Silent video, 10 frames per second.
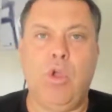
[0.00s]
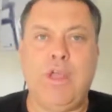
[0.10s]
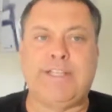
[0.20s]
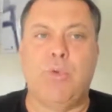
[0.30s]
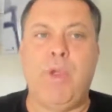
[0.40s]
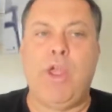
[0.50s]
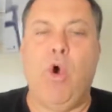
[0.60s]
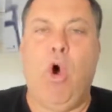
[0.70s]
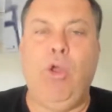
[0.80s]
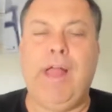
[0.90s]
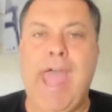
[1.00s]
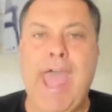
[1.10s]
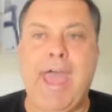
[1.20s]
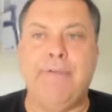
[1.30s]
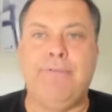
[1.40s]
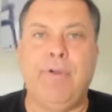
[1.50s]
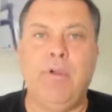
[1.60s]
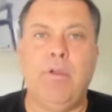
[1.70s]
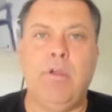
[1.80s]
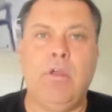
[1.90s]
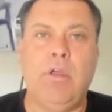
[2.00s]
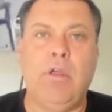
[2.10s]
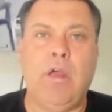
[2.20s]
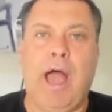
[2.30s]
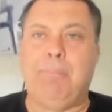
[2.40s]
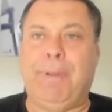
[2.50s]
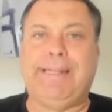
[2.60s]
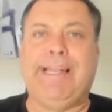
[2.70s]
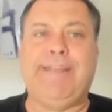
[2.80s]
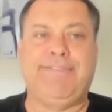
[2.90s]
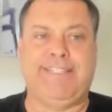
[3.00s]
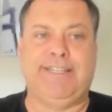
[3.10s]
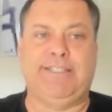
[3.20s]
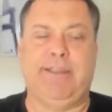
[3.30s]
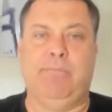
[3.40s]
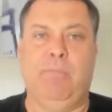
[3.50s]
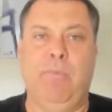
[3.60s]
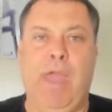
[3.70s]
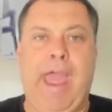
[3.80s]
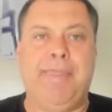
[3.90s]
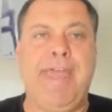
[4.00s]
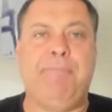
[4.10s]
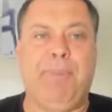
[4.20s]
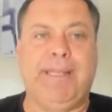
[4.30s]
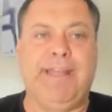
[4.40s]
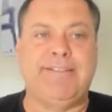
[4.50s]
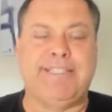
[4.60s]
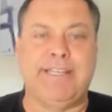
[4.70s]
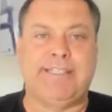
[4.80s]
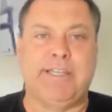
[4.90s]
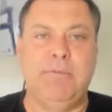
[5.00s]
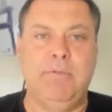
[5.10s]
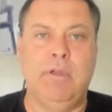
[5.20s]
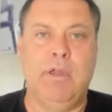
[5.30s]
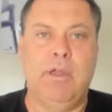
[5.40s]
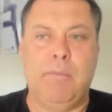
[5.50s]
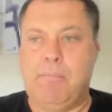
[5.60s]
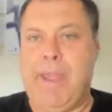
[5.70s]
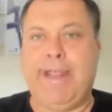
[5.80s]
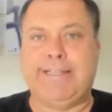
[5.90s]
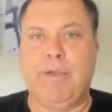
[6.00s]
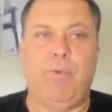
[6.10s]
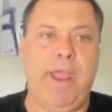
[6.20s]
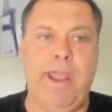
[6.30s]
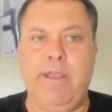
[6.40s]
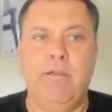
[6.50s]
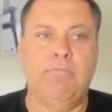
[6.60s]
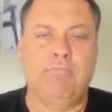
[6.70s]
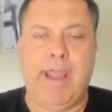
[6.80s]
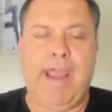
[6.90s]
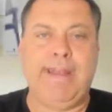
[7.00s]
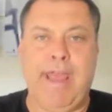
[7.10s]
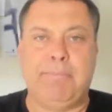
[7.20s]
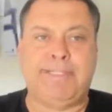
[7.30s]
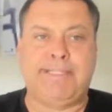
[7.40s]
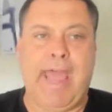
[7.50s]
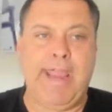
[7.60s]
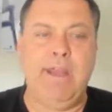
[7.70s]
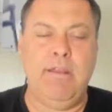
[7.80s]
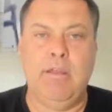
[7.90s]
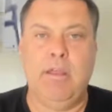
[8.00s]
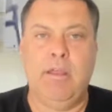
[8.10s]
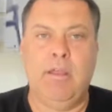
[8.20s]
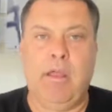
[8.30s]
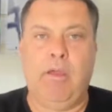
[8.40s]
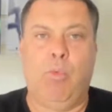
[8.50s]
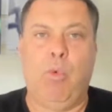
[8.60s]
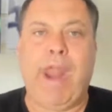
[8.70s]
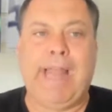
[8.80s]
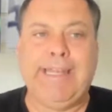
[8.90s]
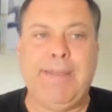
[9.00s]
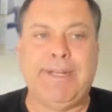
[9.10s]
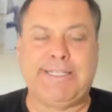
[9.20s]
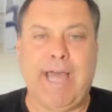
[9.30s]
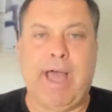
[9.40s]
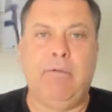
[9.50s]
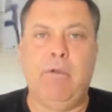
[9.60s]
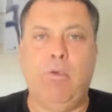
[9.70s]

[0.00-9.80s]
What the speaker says: So we all have a belief system, and that belief system means that we end up saying what our limits are.